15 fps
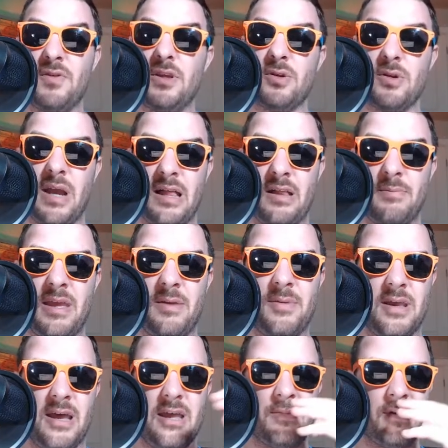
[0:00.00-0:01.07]
either Alabama
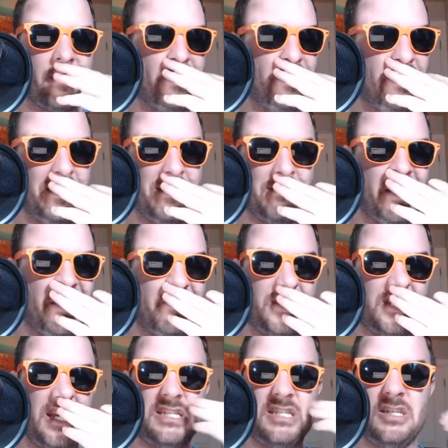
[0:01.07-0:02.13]
guy, but man, if
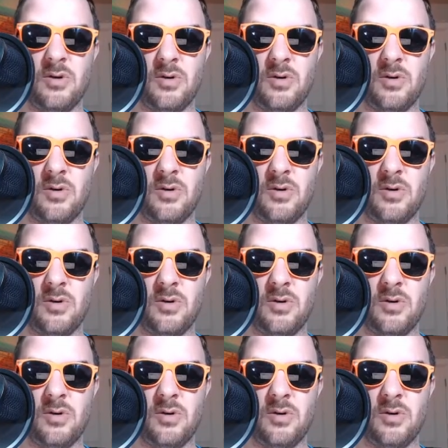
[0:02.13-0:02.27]
J.C.